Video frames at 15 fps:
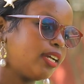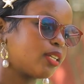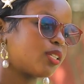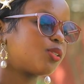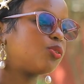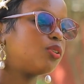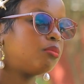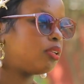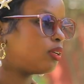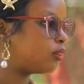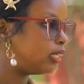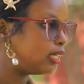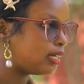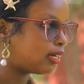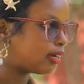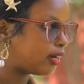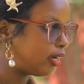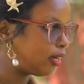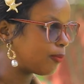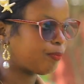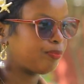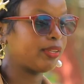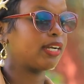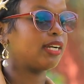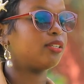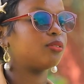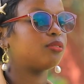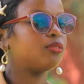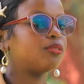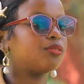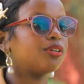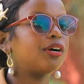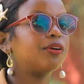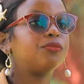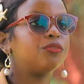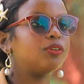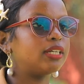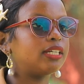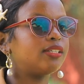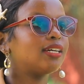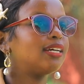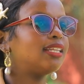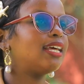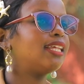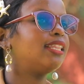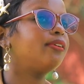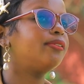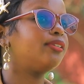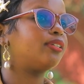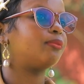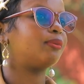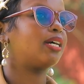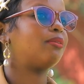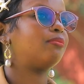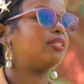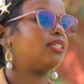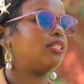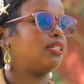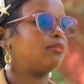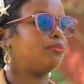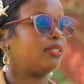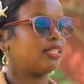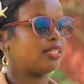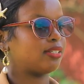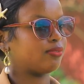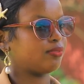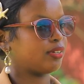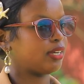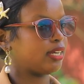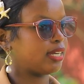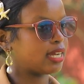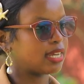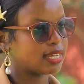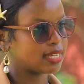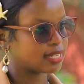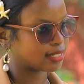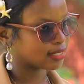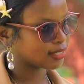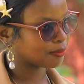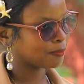extremely ordinary. Like I told you, I would forget. I think when you become a celebrity at a very young age,